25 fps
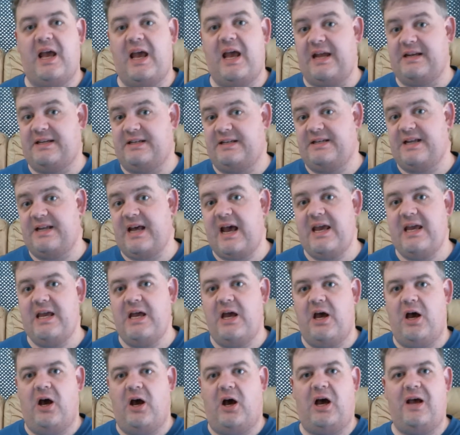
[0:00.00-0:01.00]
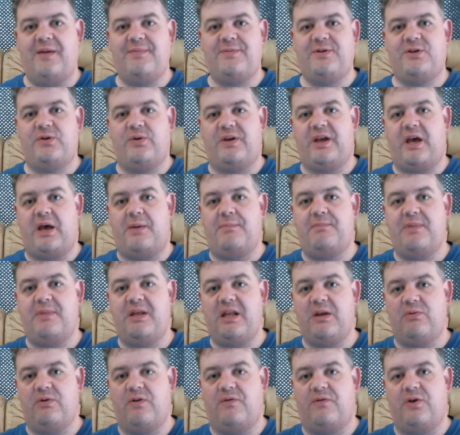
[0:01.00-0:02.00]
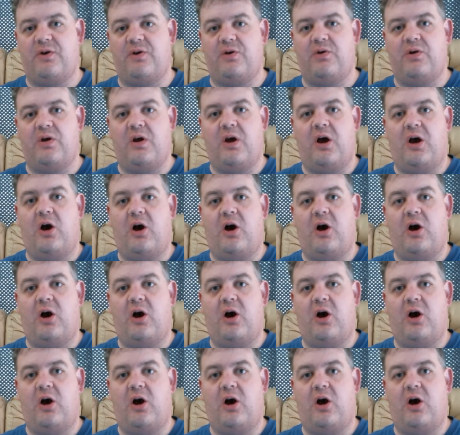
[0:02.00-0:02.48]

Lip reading: and today I'm doing a mini review